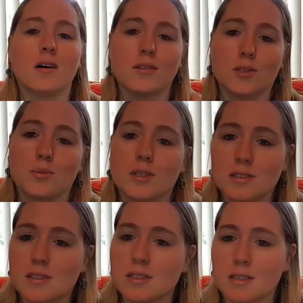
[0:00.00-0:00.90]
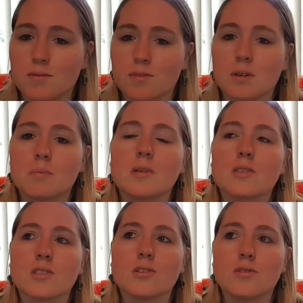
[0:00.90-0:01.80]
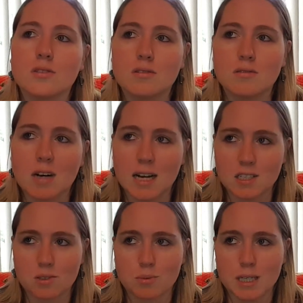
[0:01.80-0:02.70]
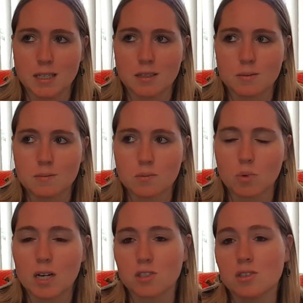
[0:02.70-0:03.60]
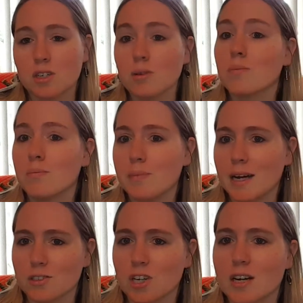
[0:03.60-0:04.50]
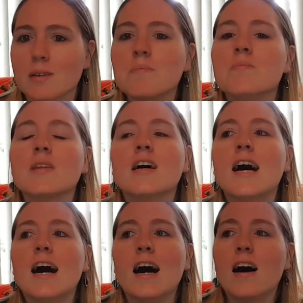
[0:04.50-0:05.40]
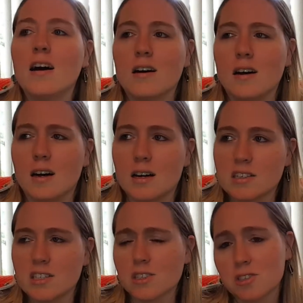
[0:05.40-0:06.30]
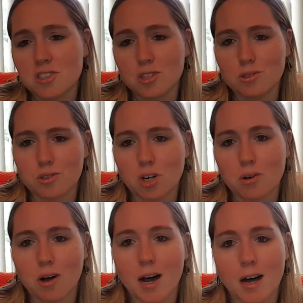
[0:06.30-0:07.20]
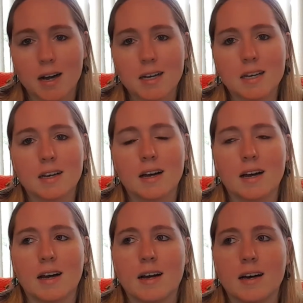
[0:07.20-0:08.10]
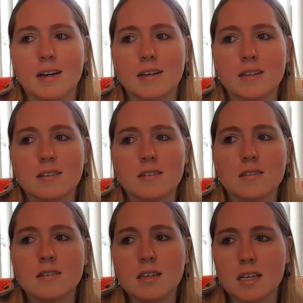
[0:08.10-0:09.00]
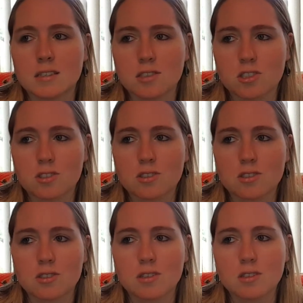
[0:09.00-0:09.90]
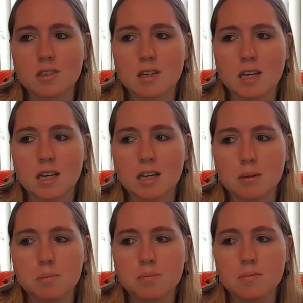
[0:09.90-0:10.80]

So where did this come from? So last week, backtrack. A year or two ago, I had done a